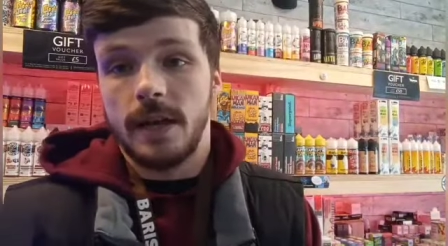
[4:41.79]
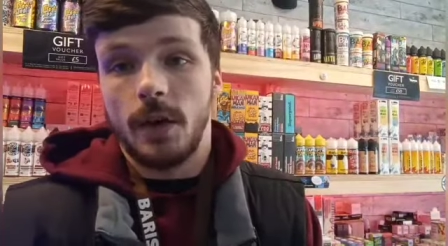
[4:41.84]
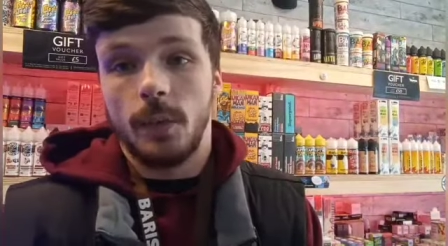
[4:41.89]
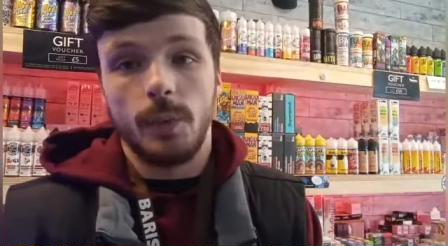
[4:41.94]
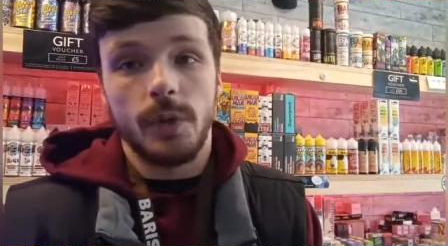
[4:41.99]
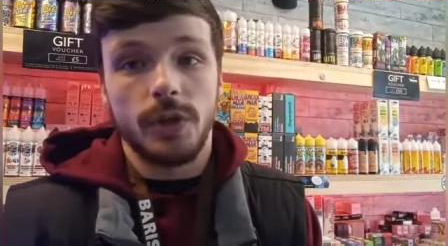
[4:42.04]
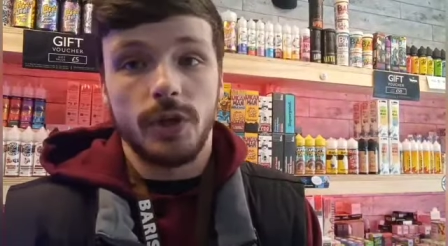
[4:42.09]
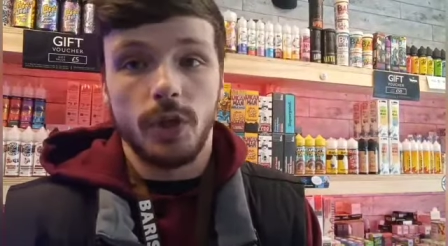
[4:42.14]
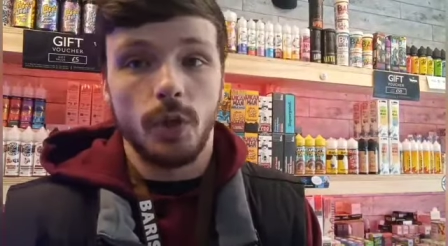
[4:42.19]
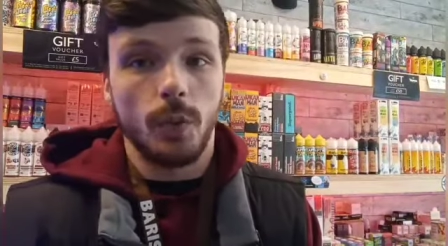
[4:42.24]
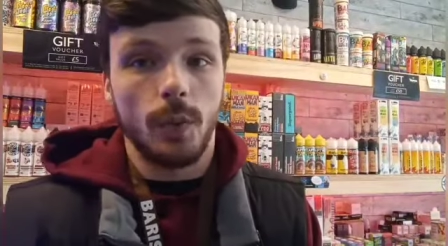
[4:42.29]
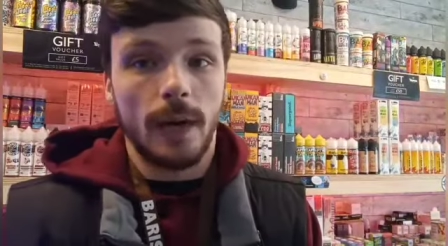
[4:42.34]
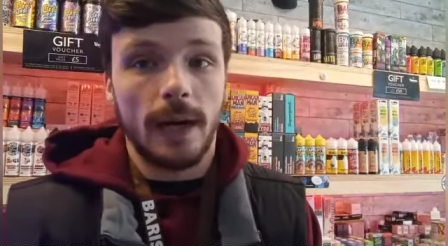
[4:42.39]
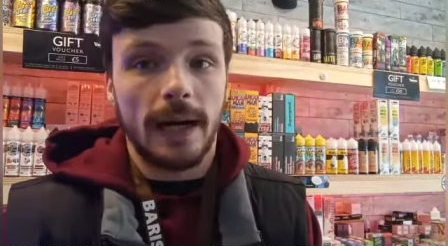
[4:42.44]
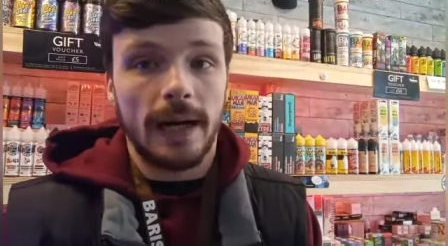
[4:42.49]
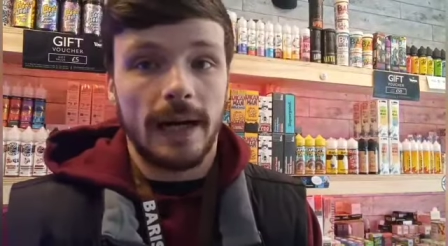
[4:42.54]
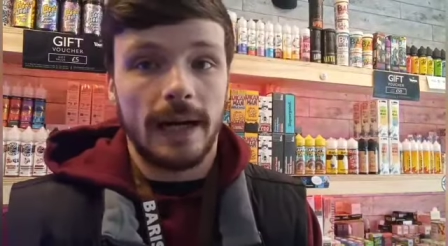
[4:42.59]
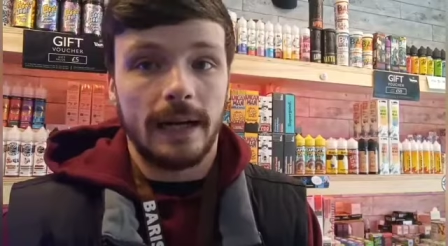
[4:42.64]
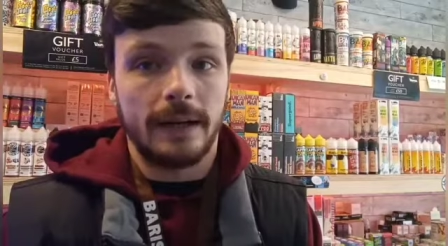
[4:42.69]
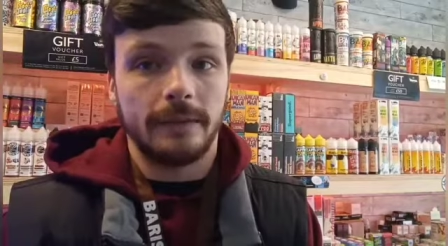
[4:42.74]
We do
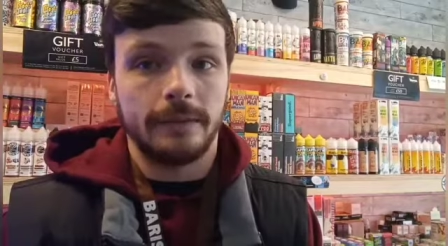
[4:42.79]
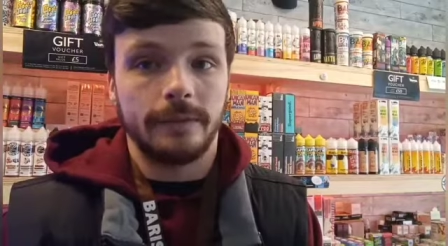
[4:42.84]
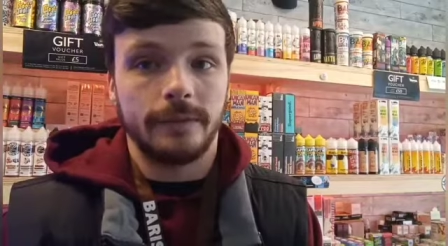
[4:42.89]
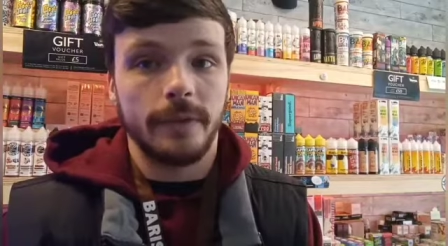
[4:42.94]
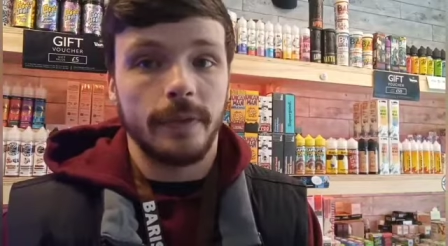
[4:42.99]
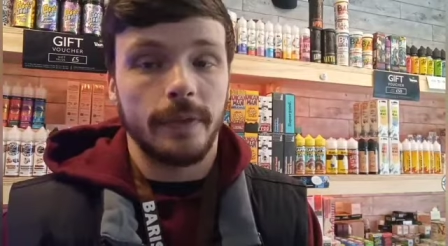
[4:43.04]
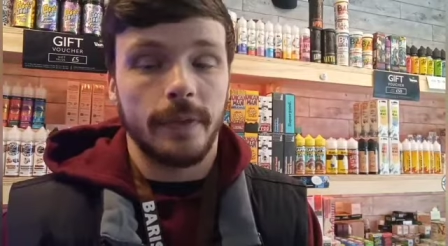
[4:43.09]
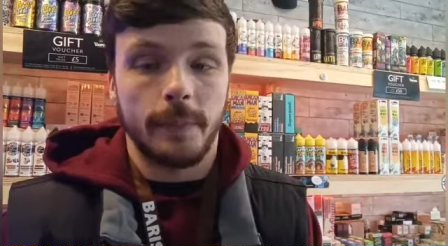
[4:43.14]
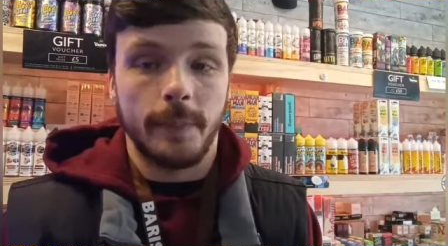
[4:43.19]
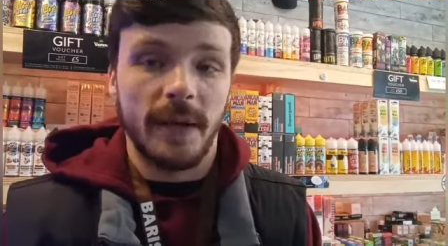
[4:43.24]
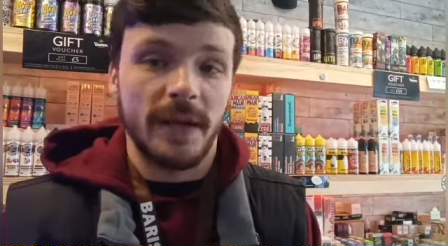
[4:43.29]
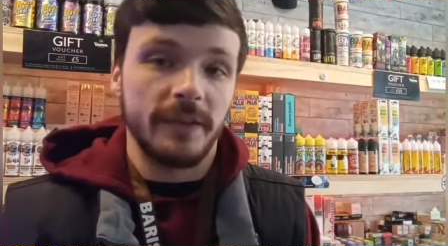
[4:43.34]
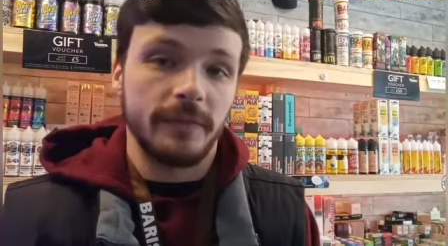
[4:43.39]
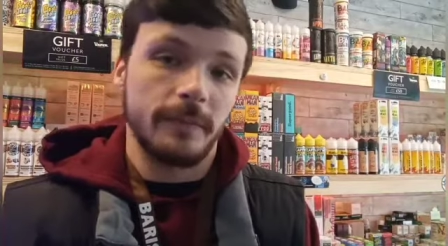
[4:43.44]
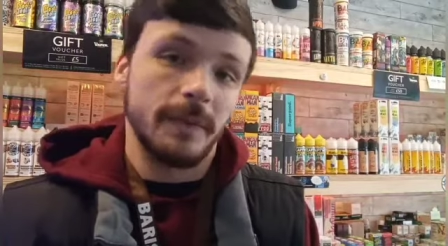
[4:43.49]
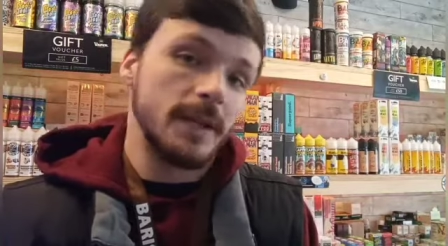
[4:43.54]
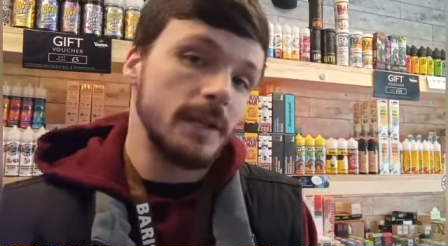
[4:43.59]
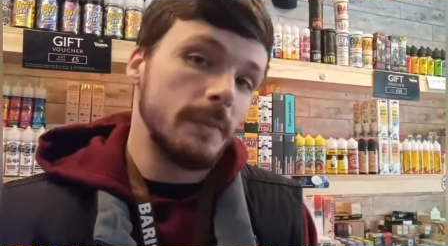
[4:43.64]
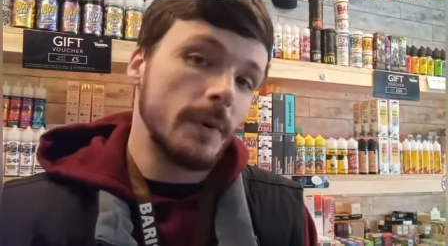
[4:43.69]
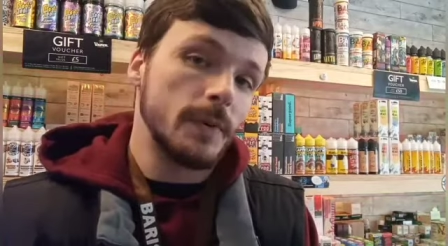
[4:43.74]
have the man of
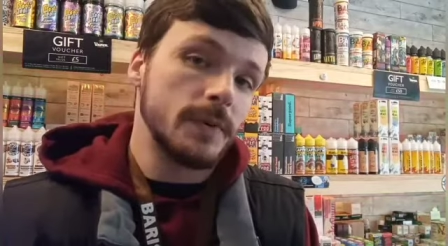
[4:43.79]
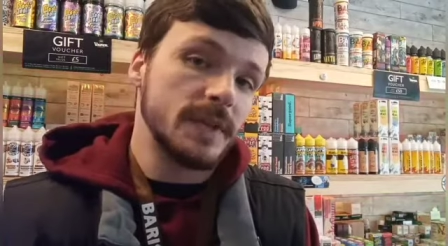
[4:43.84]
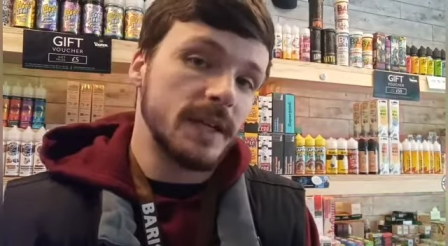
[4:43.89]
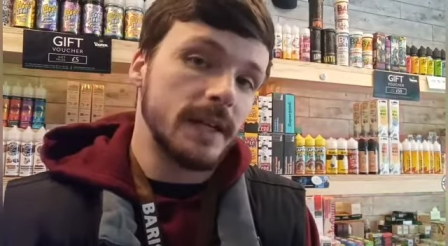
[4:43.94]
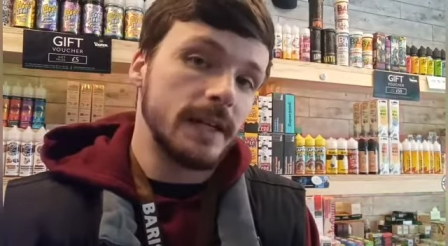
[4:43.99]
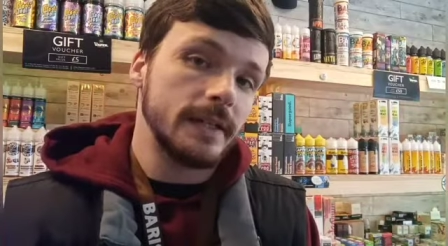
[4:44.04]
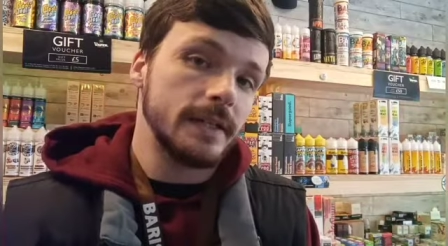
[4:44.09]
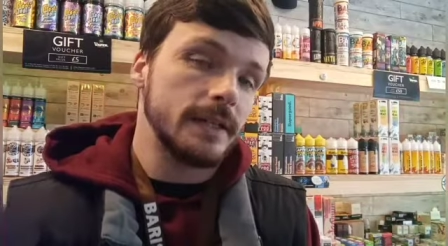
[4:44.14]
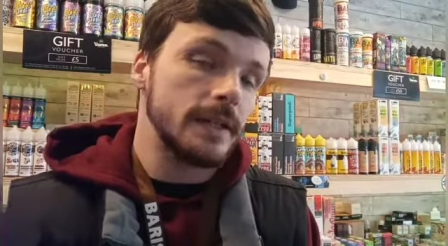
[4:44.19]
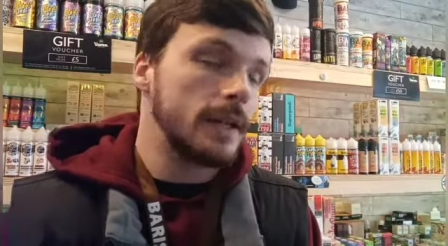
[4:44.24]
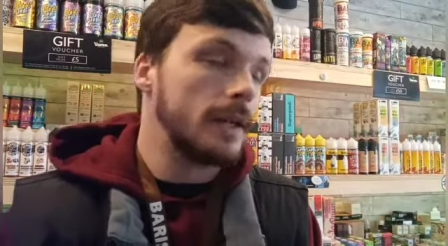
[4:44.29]
many bow ties